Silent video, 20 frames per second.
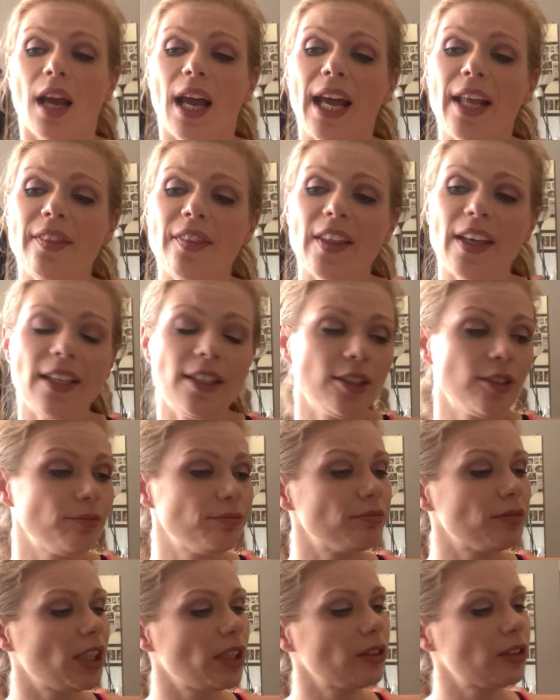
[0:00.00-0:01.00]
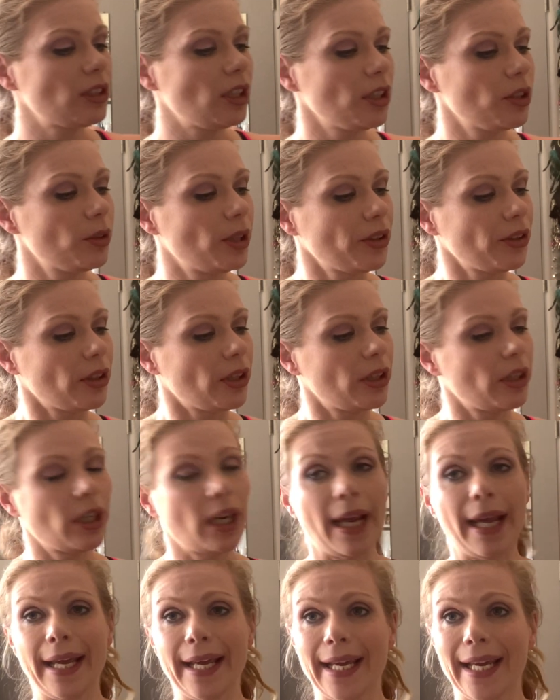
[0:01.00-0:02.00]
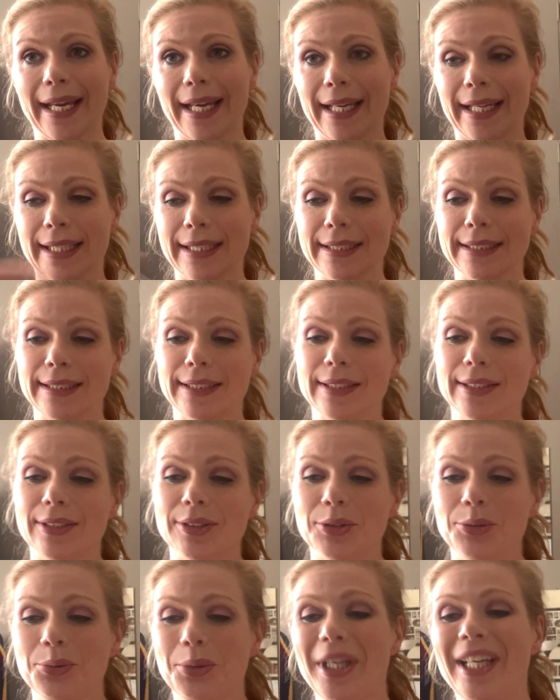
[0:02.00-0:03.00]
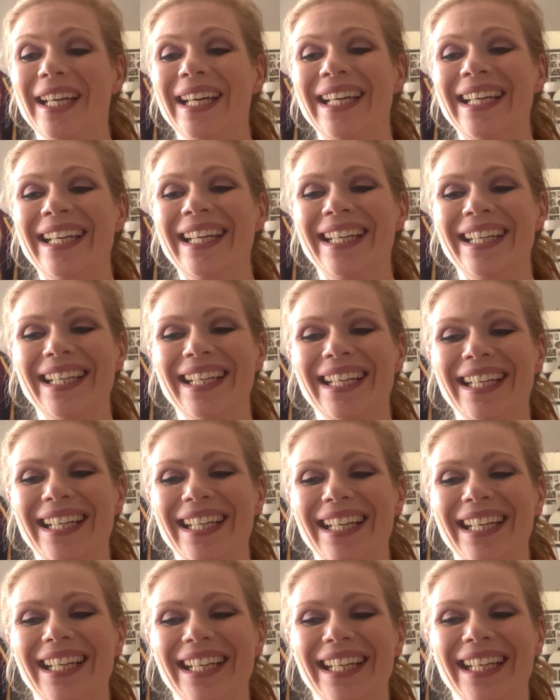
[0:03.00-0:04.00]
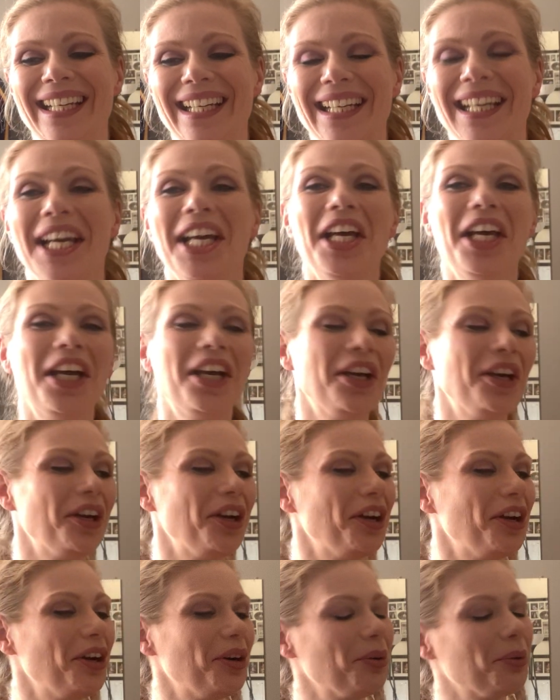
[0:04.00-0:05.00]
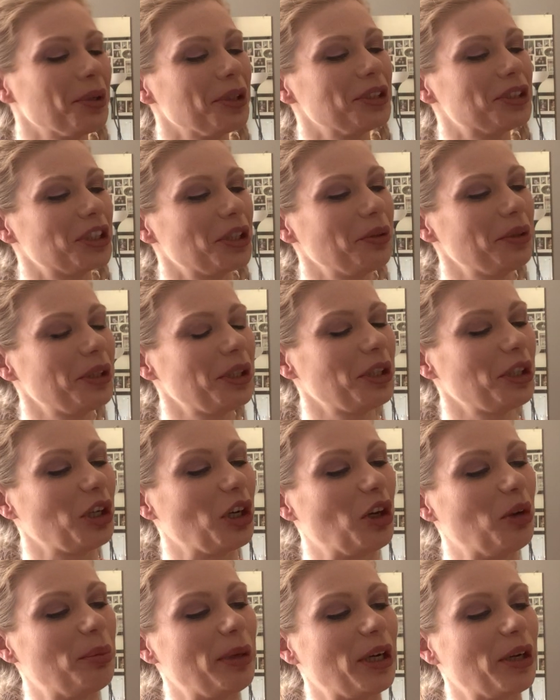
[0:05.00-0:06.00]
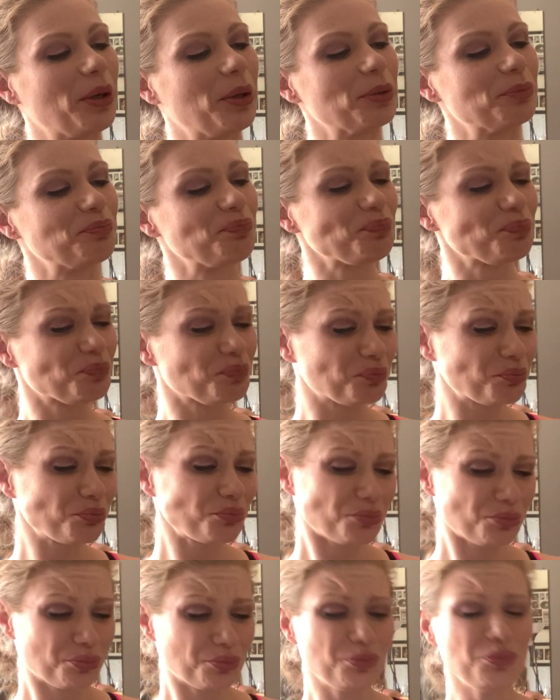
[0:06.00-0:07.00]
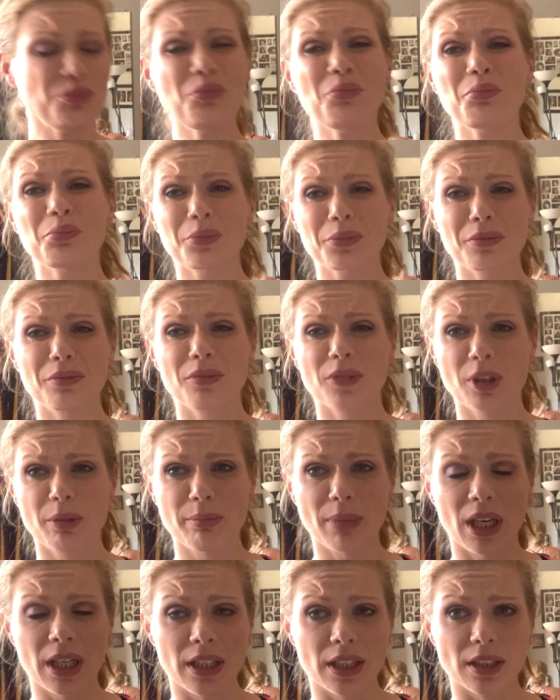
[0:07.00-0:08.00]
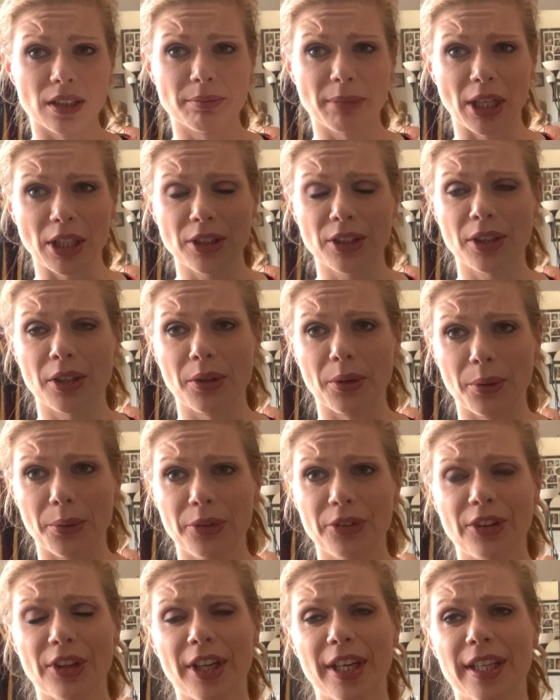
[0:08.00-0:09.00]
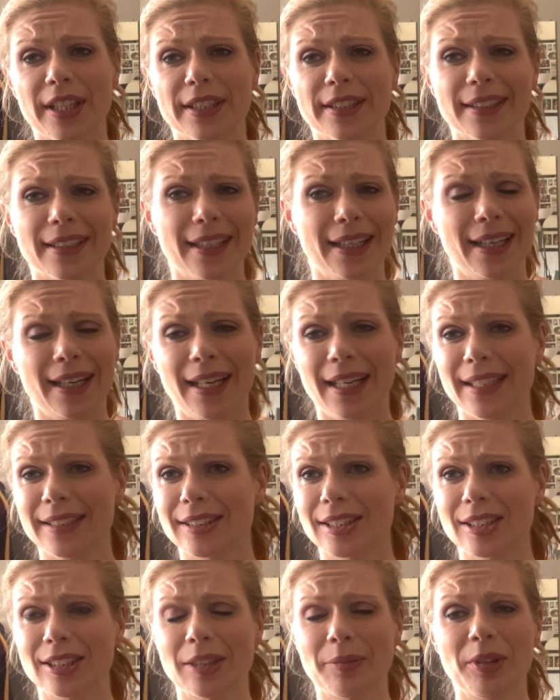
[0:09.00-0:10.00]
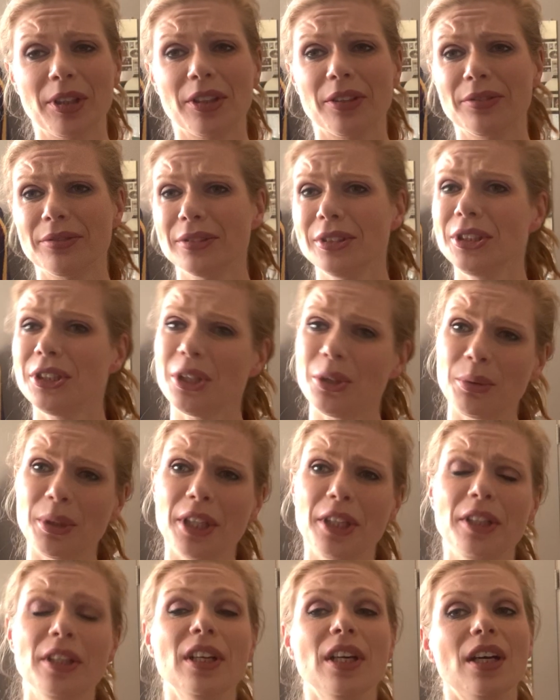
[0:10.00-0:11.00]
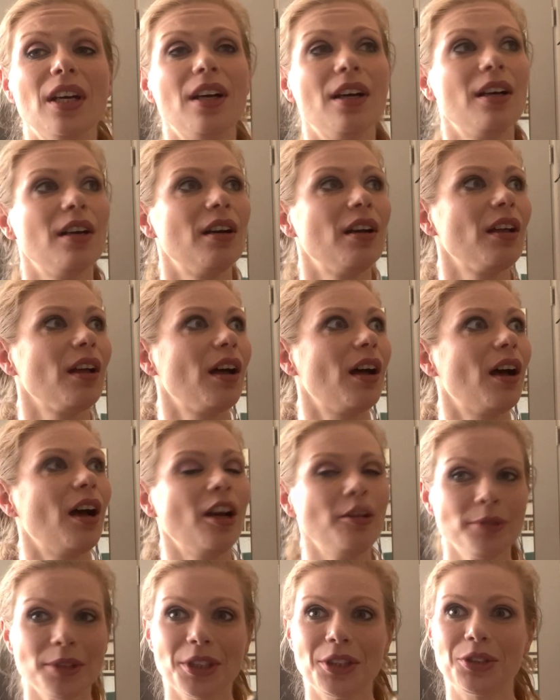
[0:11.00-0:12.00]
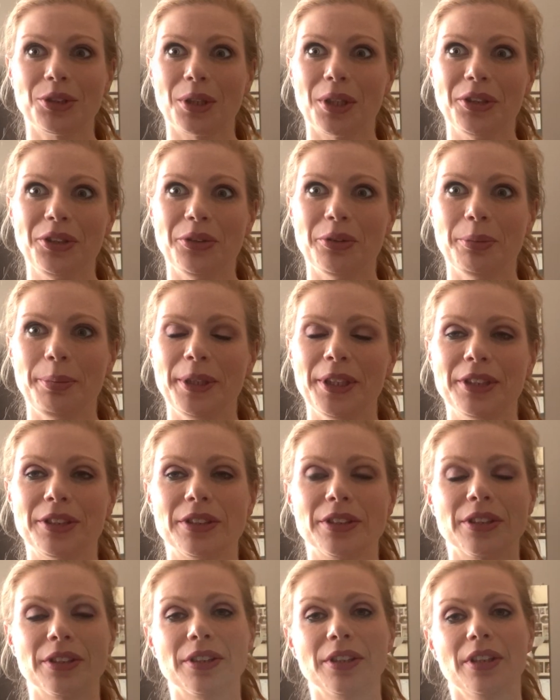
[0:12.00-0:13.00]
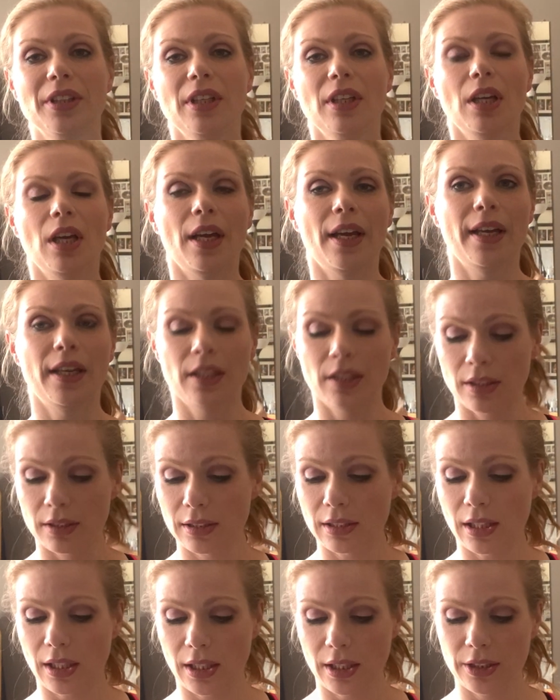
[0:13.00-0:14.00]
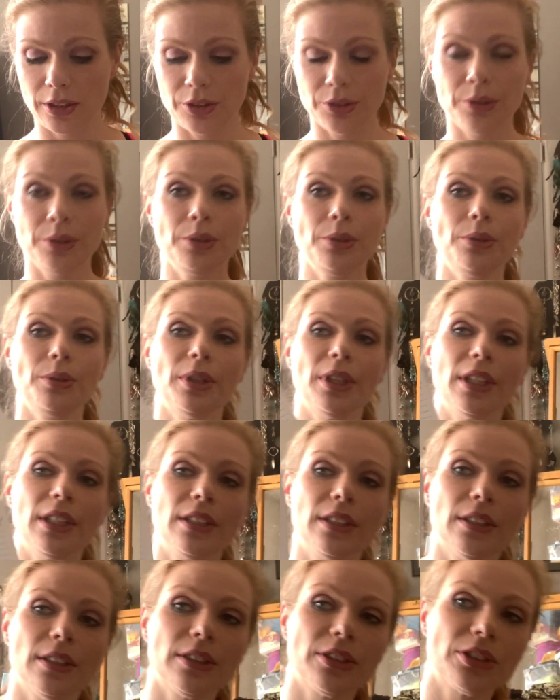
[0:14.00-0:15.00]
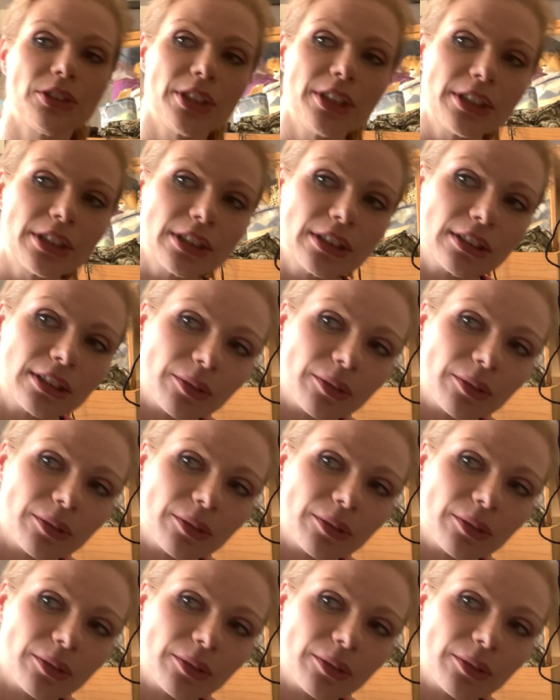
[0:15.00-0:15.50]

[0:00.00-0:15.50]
And then I was talking to Rothgar, and we were joking about my clothes, and I said something of, you know what, I'm gonna draw you a picture. And I drew an illustration,